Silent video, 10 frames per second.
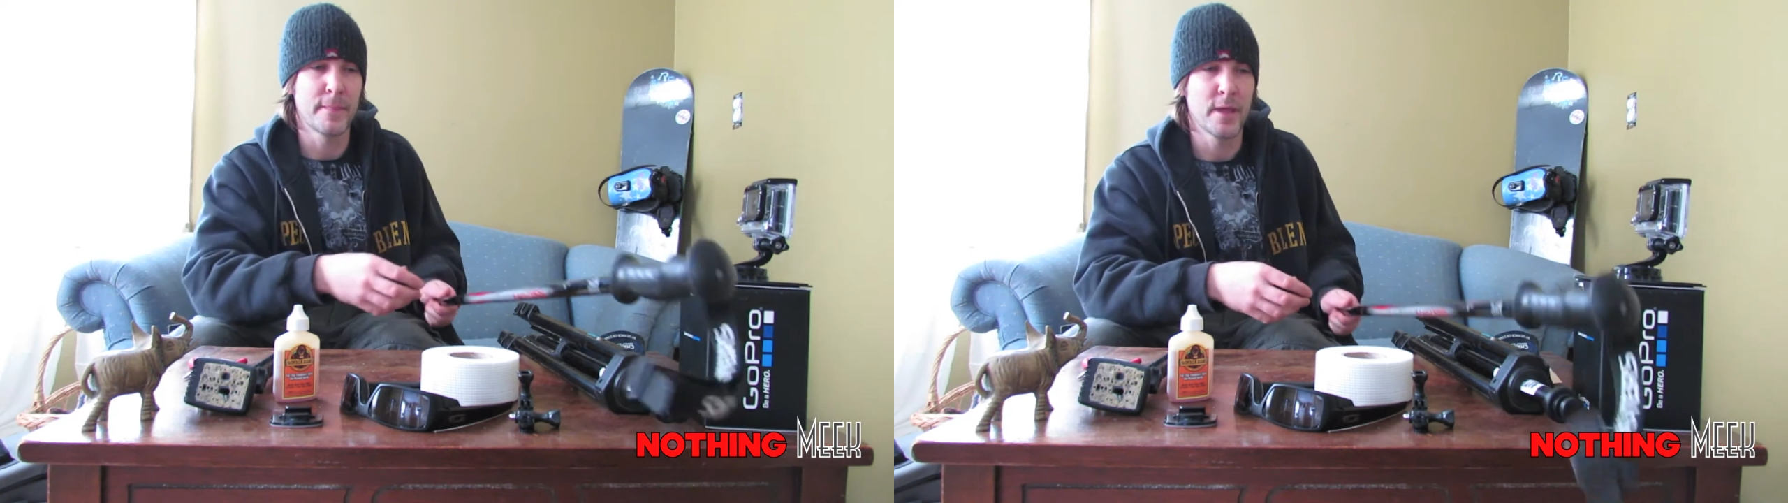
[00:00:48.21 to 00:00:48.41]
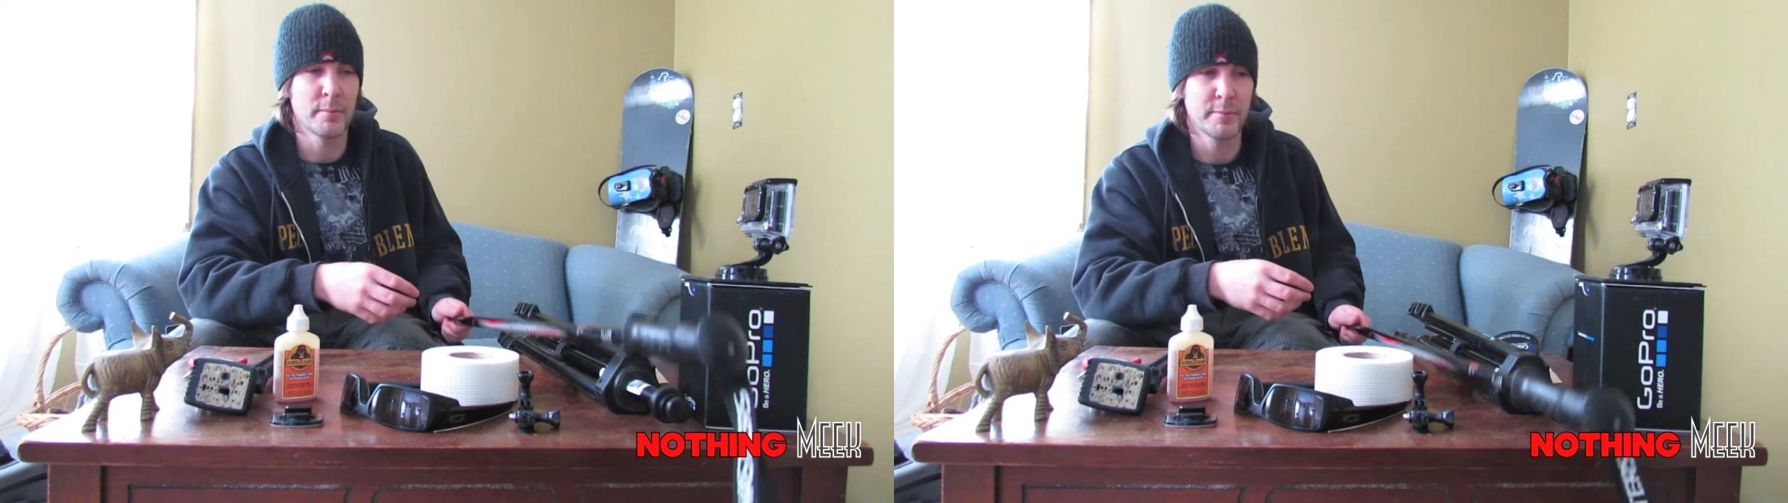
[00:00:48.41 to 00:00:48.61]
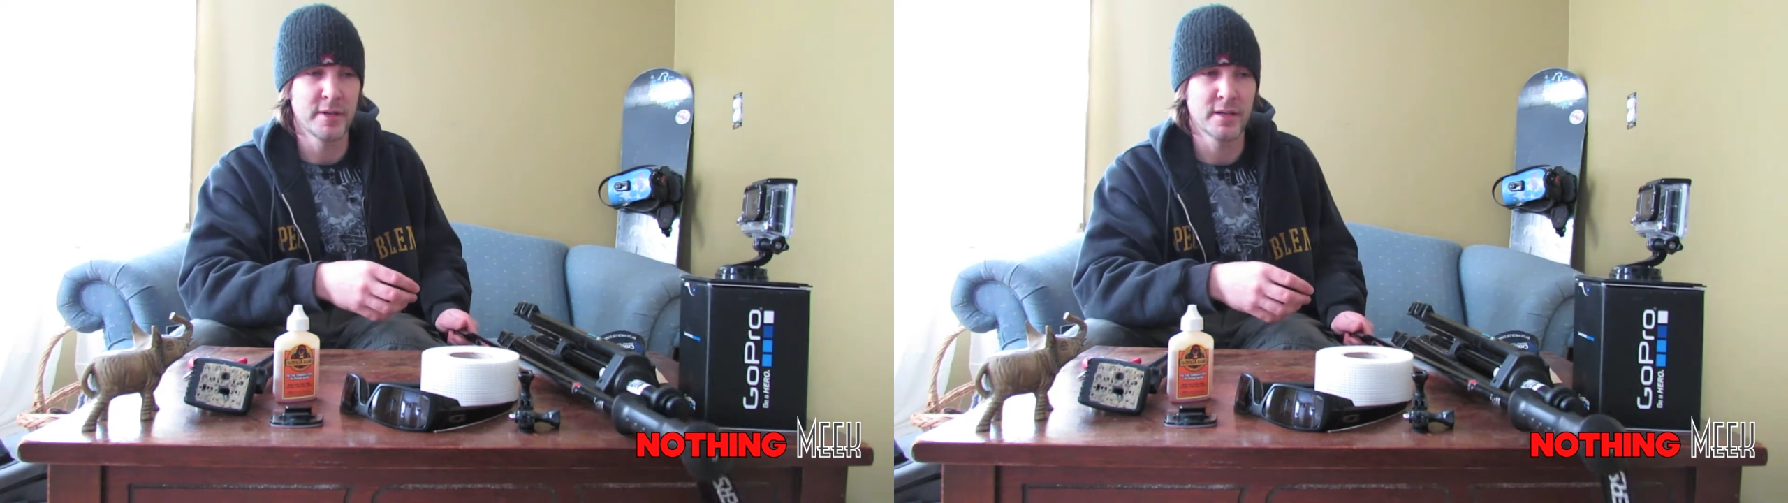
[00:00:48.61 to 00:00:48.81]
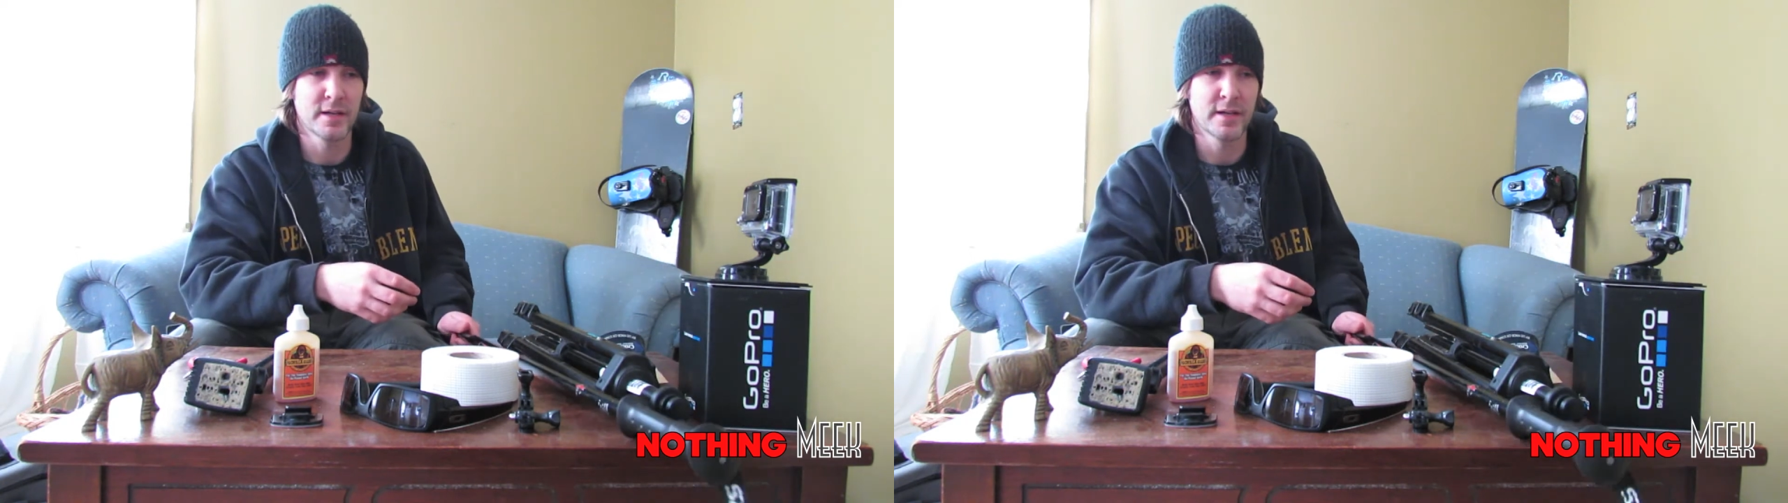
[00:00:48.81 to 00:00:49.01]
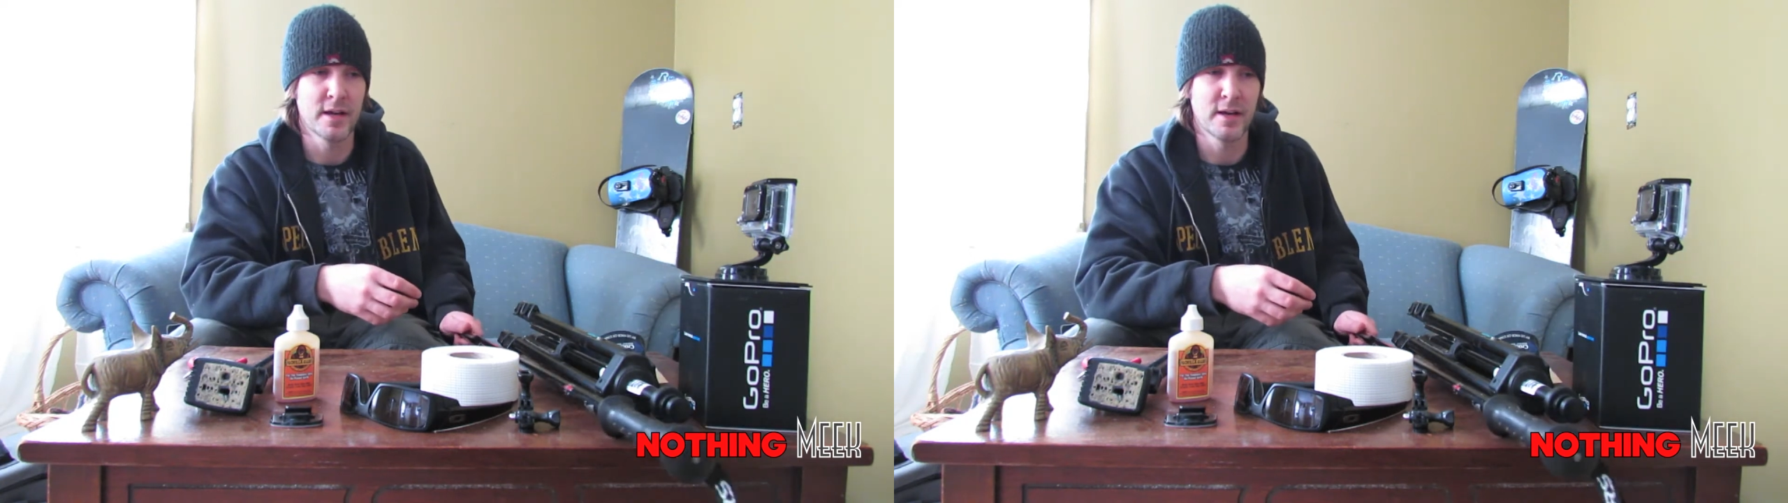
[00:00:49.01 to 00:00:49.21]
I'm gonna make
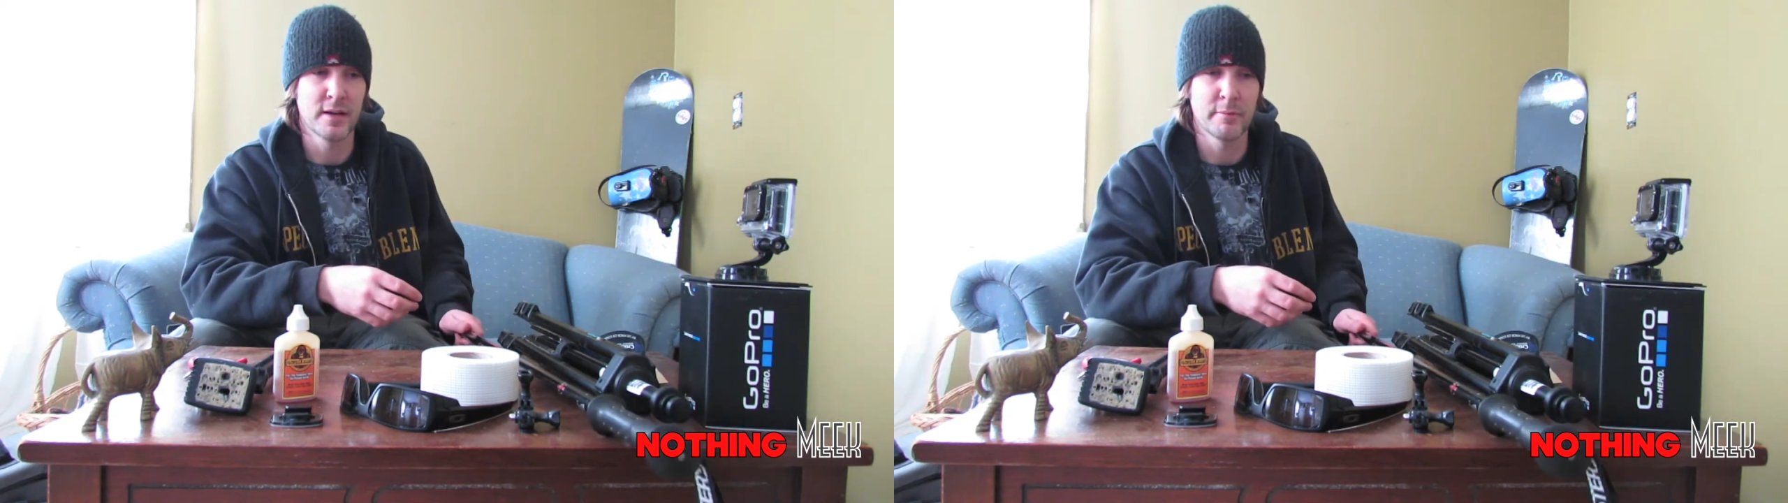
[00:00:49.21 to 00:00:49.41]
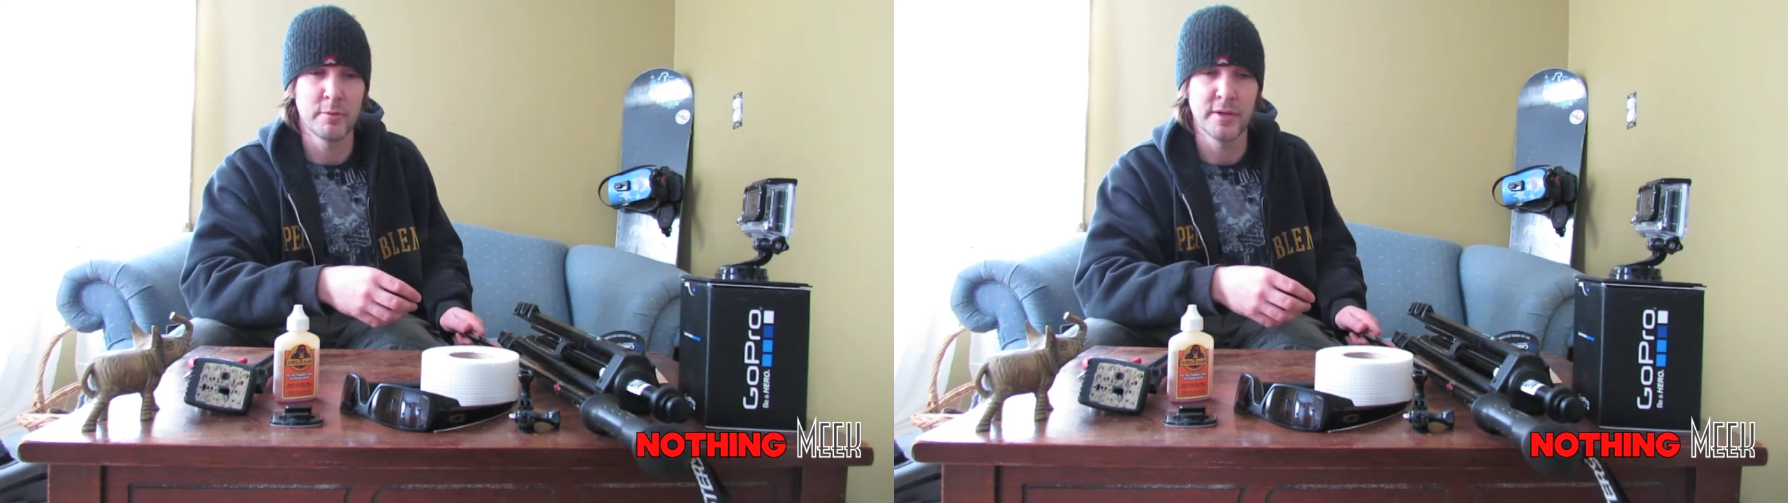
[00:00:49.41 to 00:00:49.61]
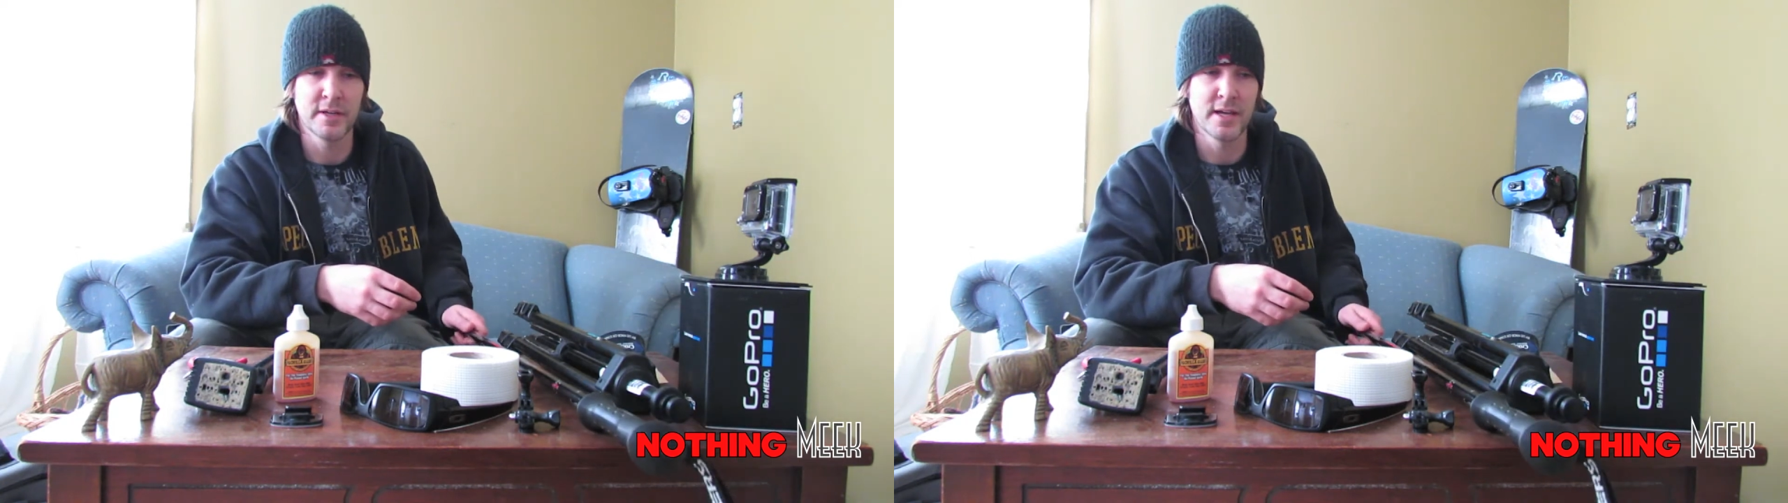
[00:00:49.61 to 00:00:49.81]
a